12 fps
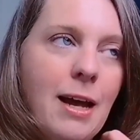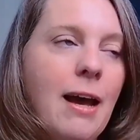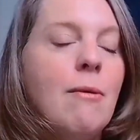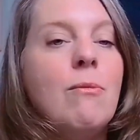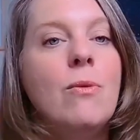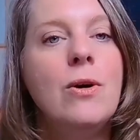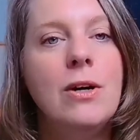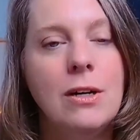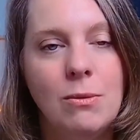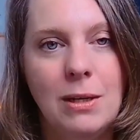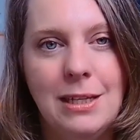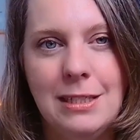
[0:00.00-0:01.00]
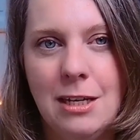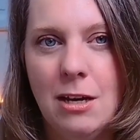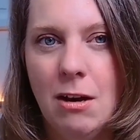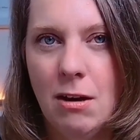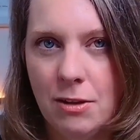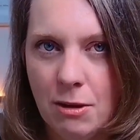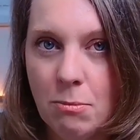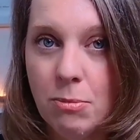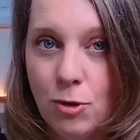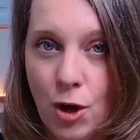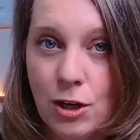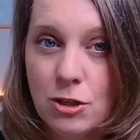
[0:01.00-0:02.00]
and work with on the
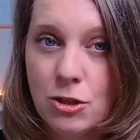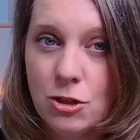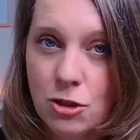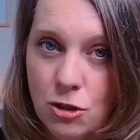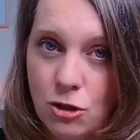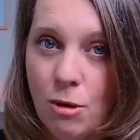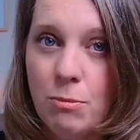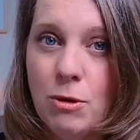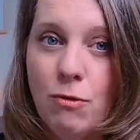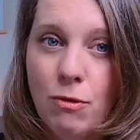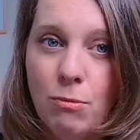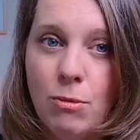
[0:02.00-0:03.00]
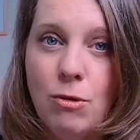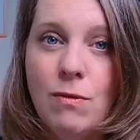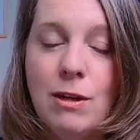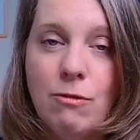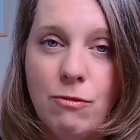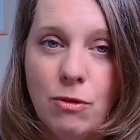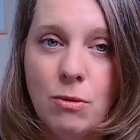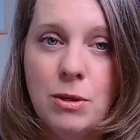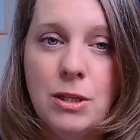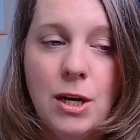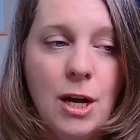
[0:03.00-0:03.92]
blocks that stop you from moving forward?